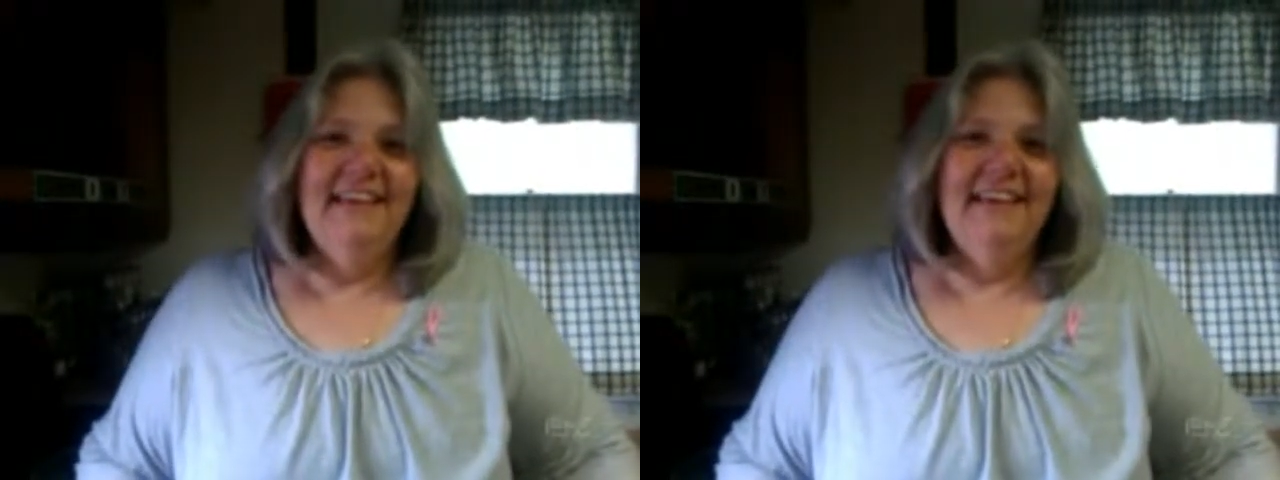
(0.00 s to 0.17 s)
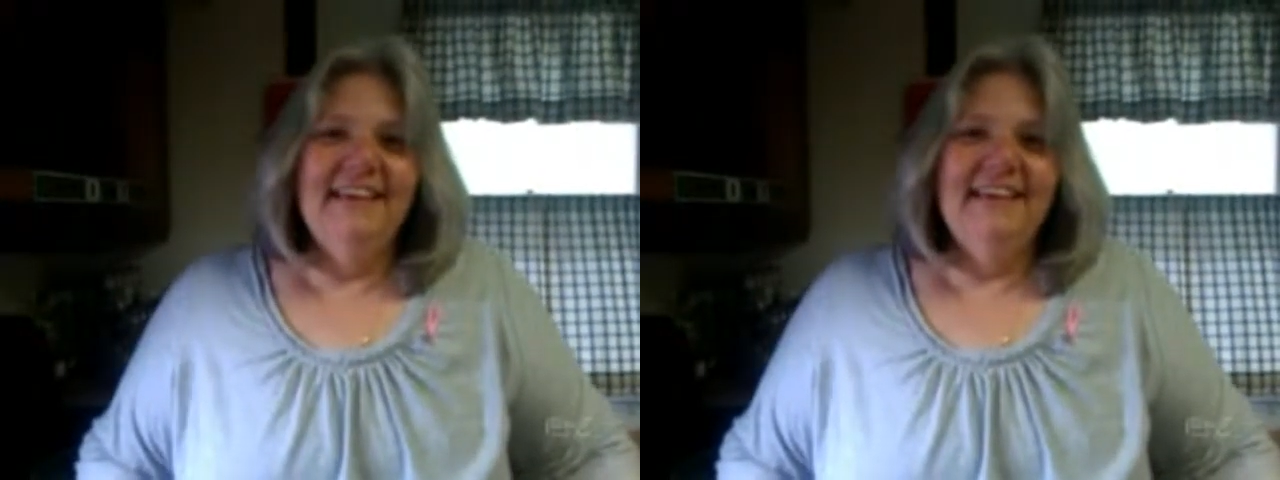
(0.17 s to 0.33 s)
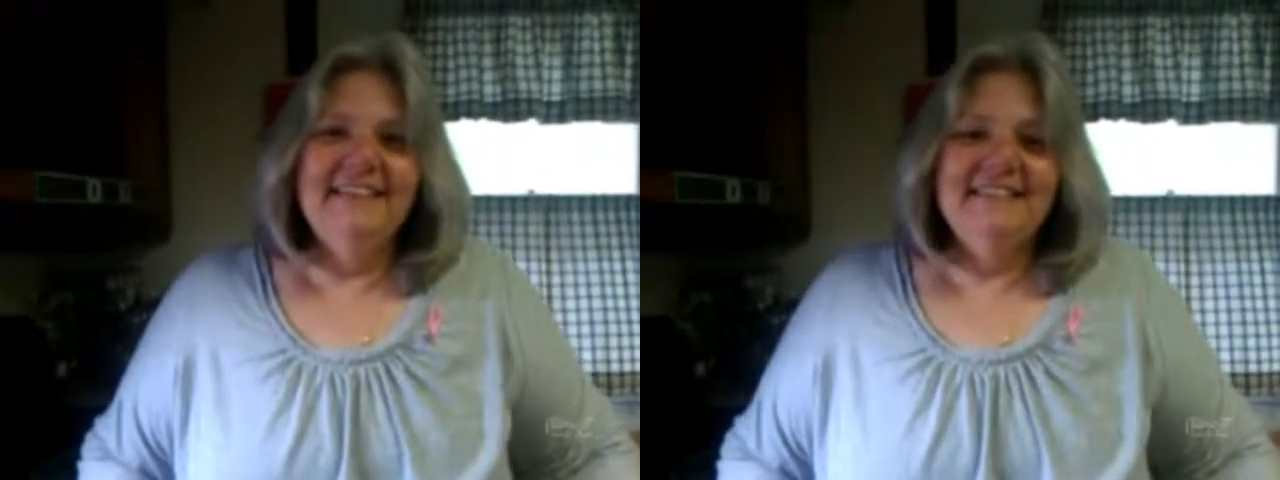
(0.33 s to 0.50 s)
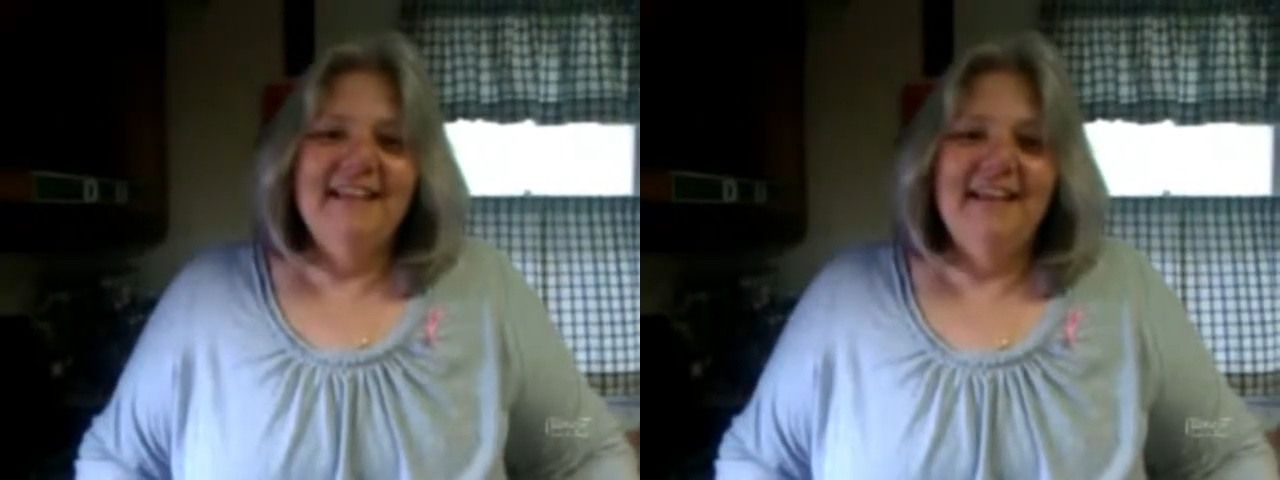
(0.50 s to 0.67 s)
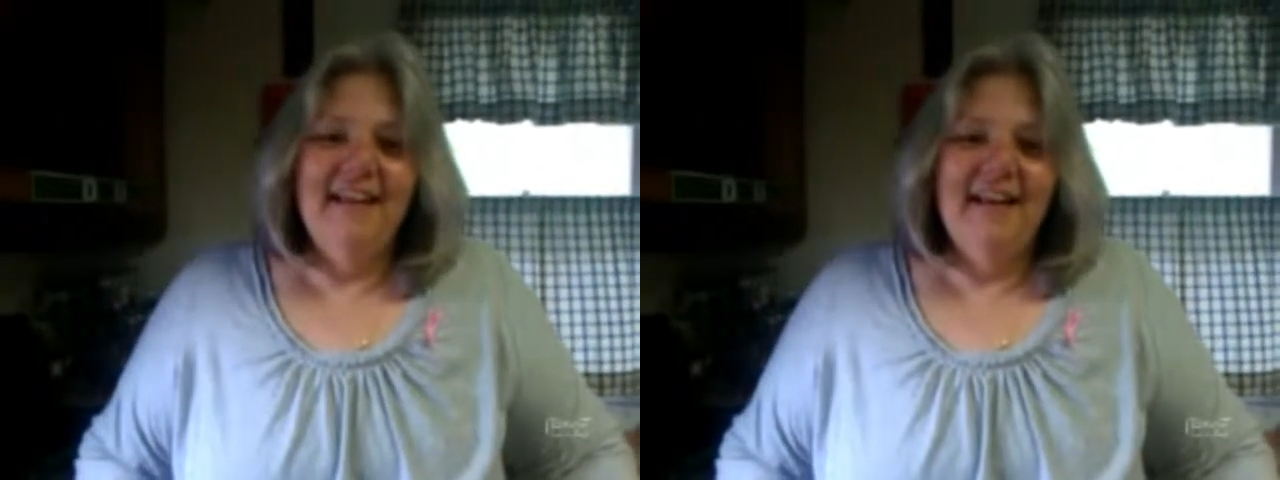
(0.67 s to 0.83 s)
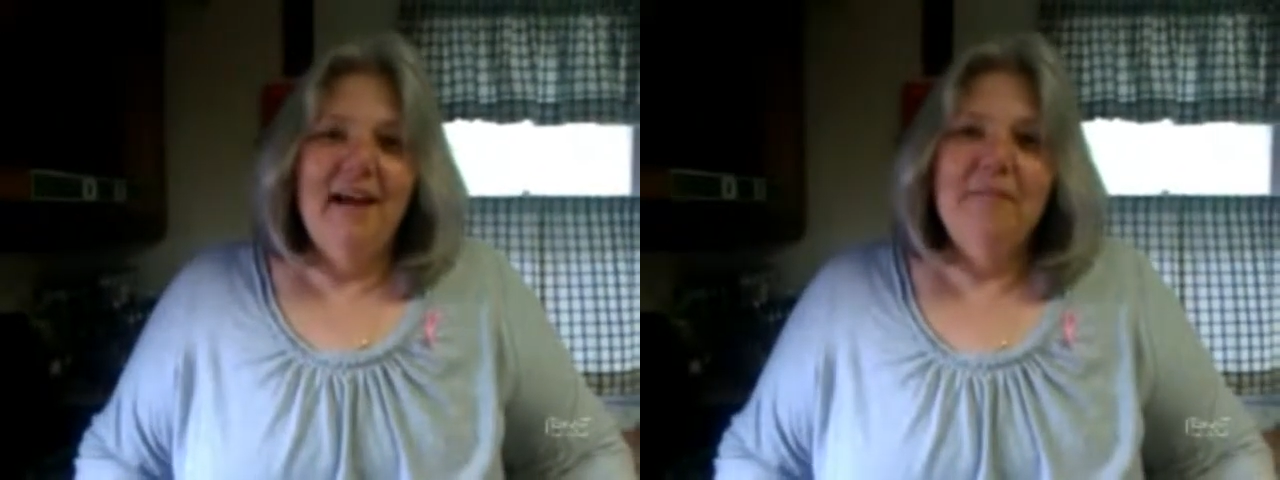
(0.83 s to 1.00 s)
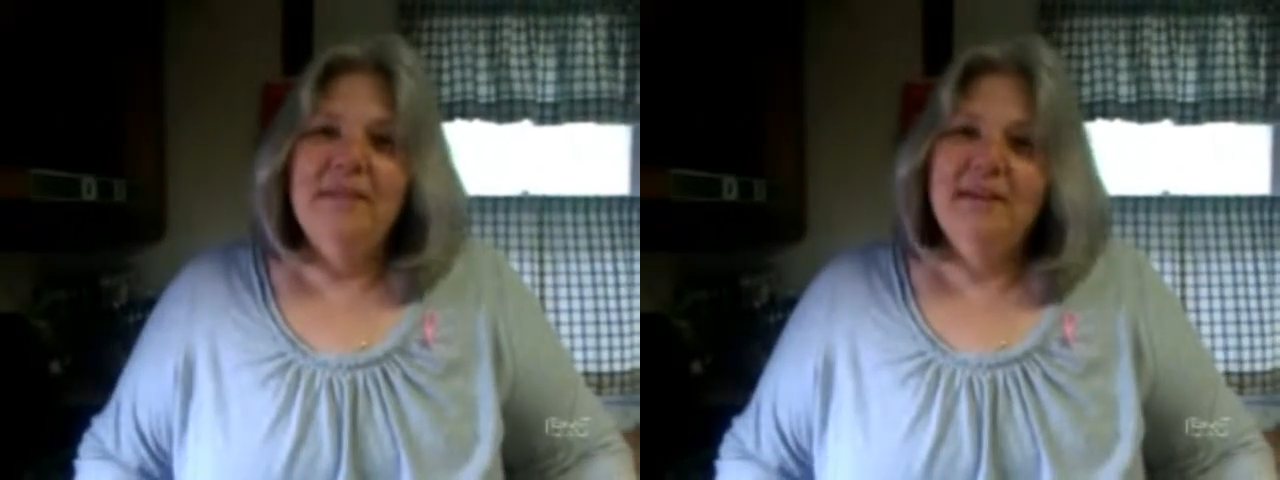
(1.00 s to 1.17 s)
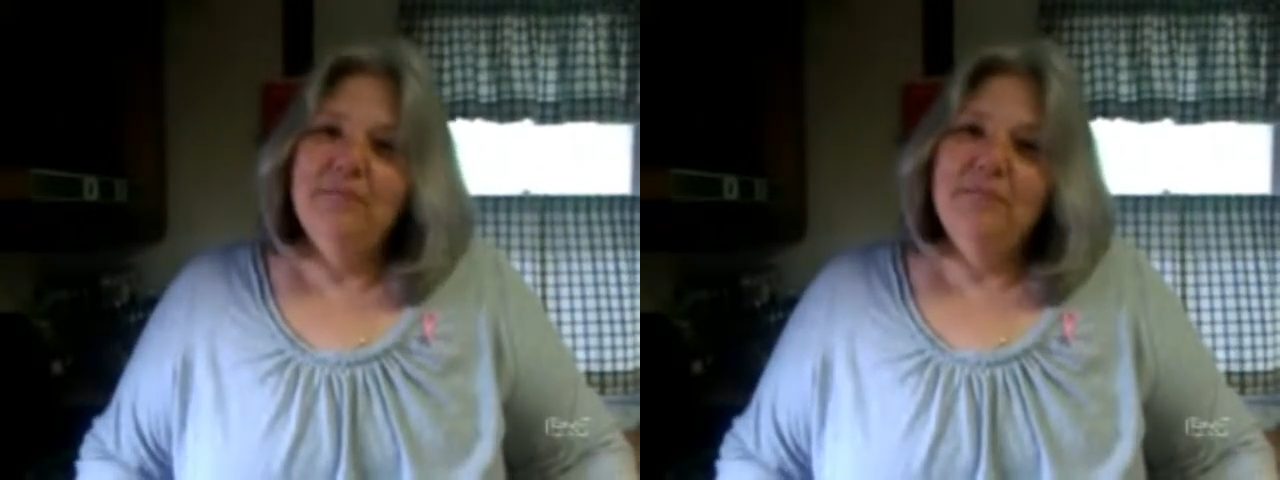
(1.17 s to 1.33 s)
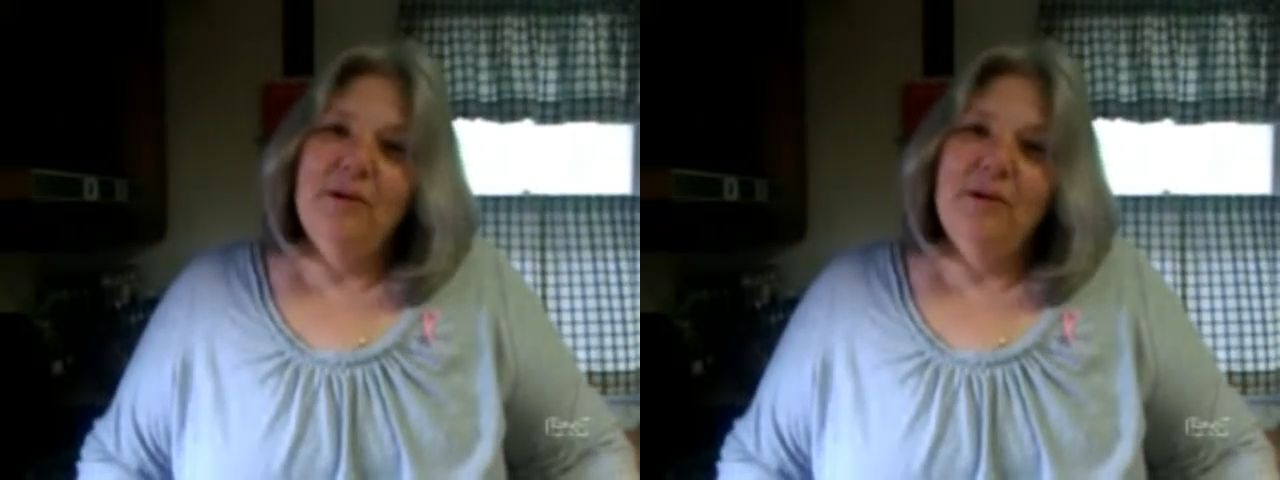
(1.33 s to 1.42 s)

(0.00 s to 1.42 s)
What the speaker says: and today I'm making